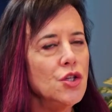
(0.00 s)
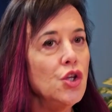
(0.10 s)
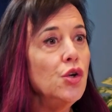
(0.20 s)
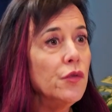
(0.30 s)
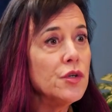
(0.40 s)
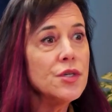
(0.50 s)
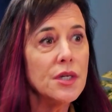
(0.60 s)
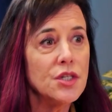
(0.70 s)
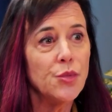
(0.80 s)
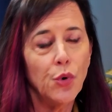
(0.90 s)
The
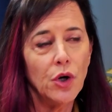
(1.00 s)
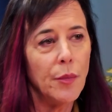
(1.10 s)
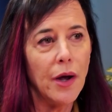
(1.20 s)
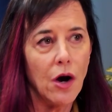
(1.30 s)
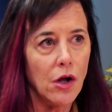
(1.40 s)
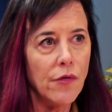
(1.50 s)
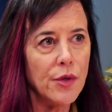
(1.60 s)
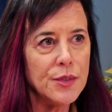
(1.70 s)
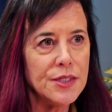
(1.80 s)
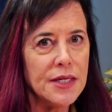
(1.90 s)
university is supported by all of
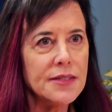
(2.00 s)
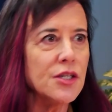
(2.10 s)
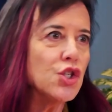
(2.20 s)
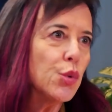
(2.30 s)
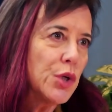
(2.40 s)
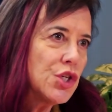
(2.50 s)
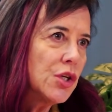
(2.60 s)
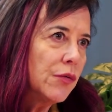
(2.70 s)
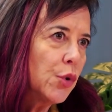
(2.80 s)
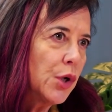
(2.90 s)
those things and
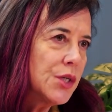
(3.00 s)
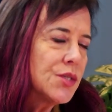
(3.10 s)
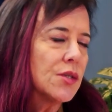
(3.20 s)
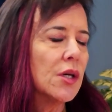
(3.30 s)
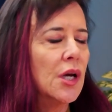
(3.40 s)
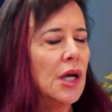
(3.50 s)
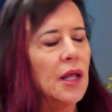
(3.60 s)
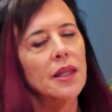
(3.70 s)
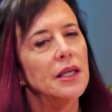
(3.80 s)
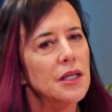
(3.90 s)
tuition, of course.
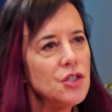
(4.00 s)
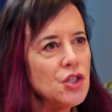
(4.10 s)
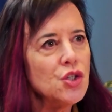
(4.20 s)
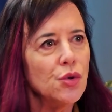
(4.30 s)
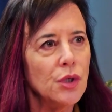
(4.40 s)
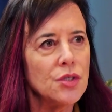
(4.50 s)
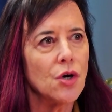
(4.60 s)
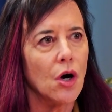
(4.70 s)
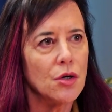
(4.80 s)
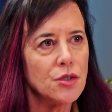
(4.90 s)
The institute is
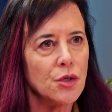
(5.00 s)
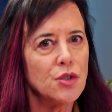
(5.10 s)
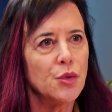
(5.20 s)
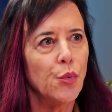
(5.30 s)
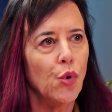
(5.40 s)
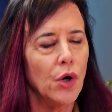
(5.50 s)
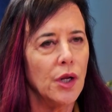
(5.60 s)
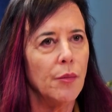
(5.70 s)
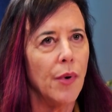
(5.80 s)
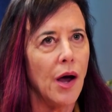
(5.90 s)
also
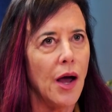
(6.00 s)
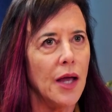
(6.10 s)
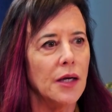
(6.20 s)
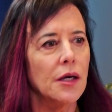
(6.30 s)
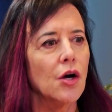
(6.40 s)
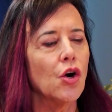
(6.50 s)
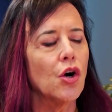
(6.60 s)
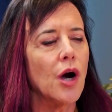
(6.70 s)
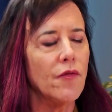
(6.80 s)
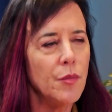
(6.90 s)
supported by
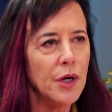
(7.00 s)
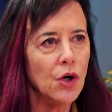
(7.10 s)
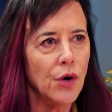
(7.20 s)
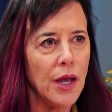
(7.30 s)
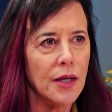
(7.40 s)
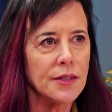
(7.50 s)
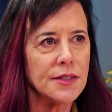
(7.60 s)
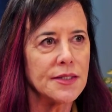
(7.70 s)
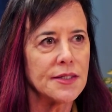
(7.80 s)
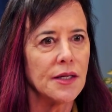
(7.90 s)
government
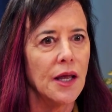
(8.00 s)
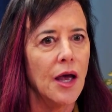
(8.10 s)
grants,